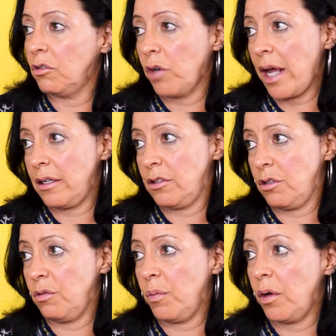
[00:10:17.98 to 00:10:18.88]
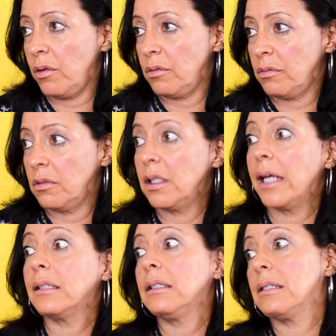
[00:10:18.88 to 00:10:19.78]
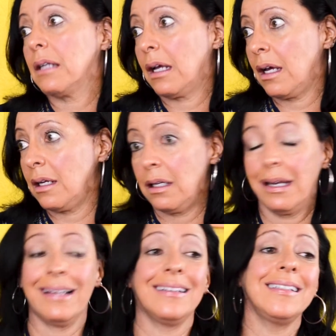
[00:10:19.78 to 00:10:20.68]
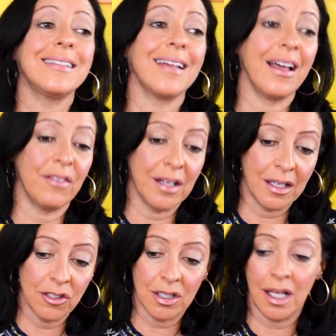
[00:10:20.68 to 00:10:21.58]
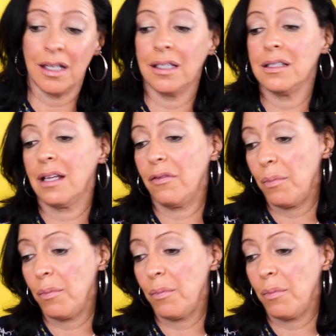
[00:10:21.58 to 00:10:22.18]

gratitude mode. Well, at least I got in. At least I have an agent. At least I have a